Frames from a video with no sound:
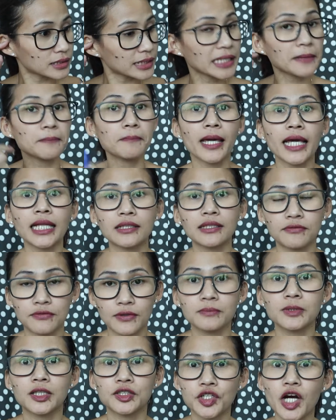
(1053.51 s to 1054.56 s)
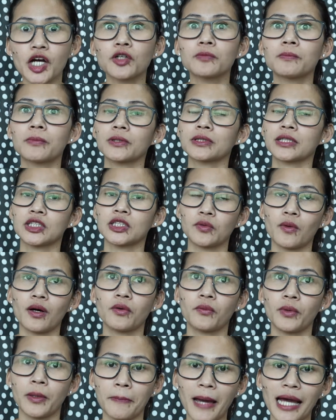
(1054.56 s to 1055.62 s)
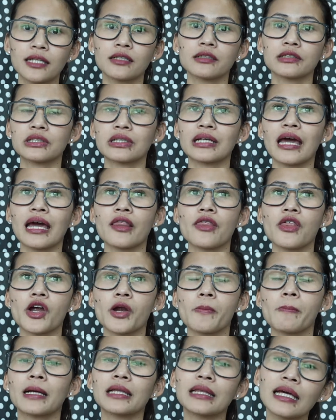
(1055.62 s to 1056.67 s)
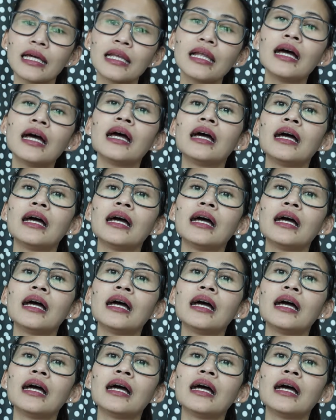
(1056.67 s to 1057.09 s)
teammate from the Dragon Boat as well. We paddled together, but then